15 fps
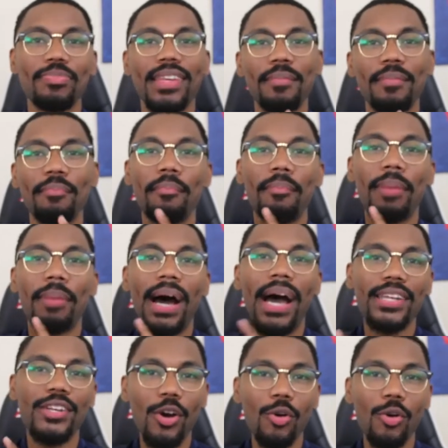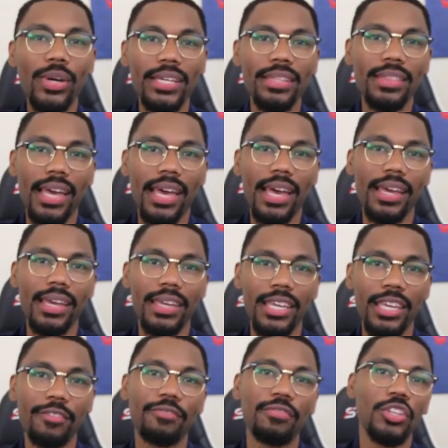by knowing that
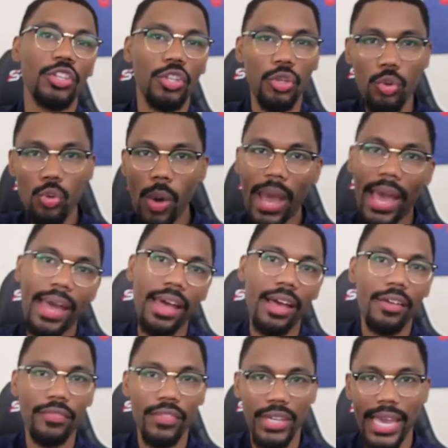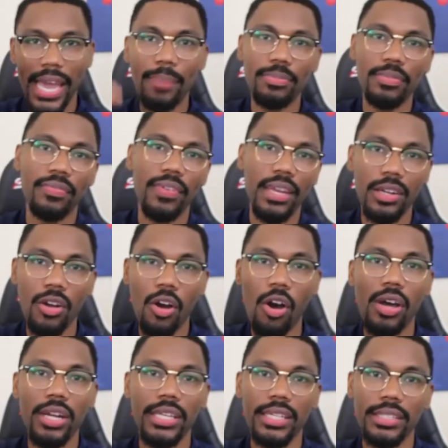if you have a captivated
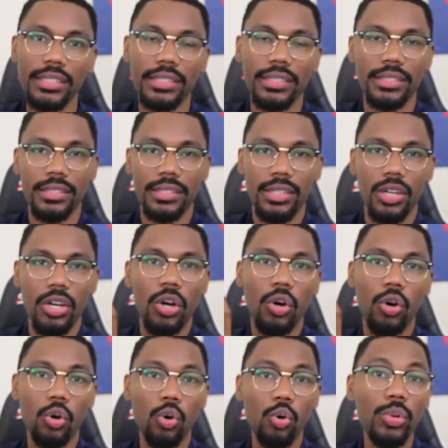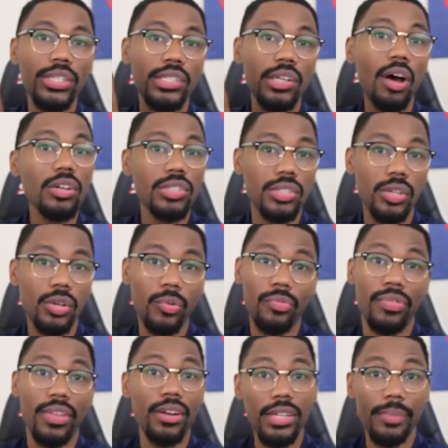audience who is also
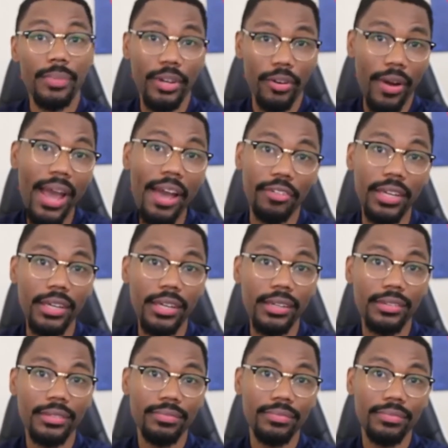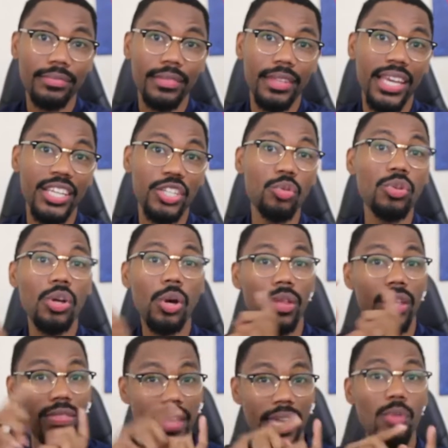their demographic, and you know
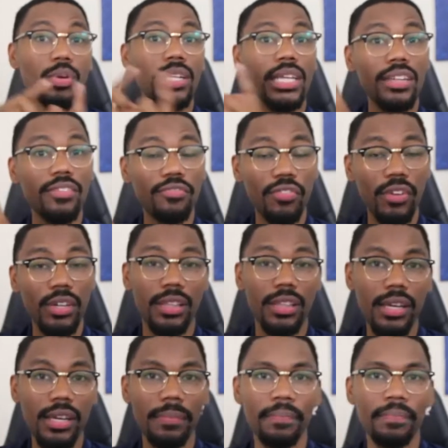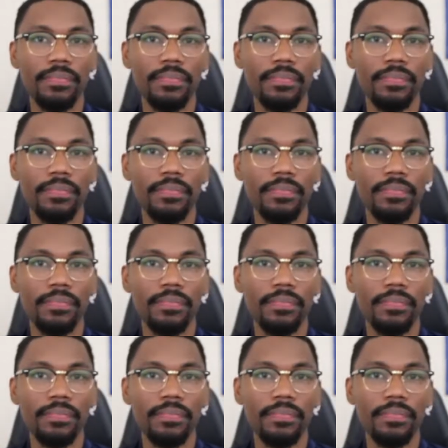that they want to get in front of them,